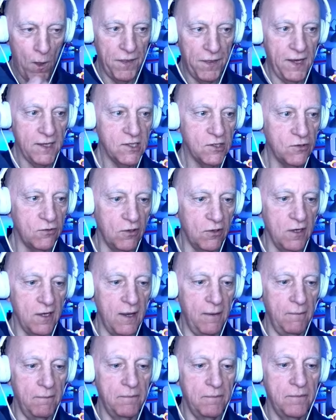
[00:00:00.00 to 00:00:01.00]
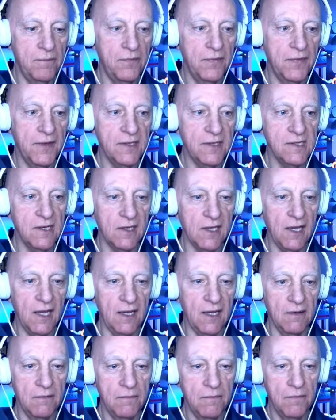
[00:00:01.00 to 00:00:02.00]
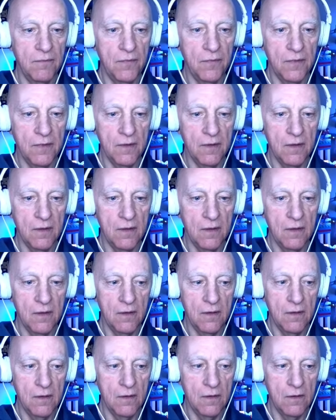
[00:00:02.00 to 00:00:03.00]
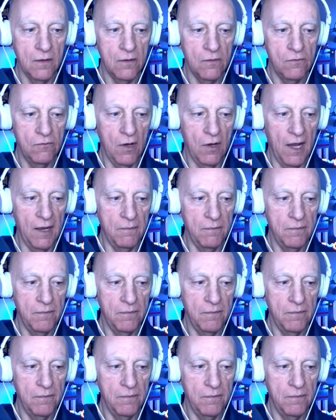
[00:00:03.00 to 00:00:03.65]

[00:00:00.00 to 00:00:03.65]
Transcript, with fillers: That's alright. That's okay. Right.